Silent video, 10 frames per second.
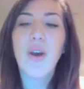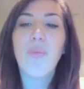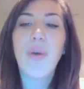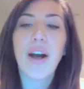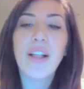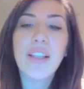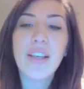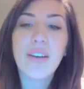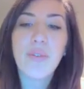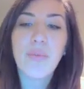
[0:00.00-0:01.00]
Well,
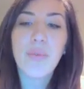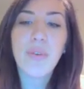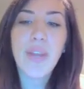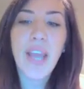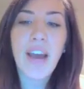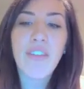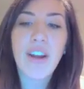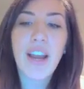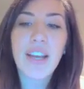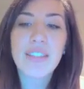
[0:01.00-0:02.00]
when we have
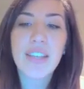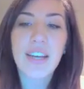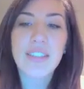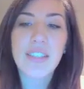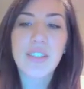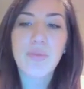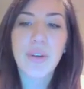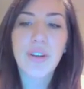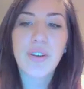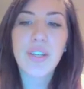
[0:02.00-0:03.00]
our x-axis,
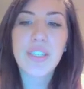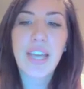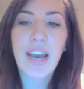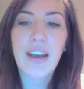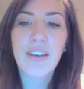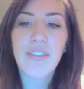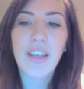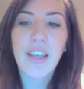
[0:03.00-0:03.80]
we're going to have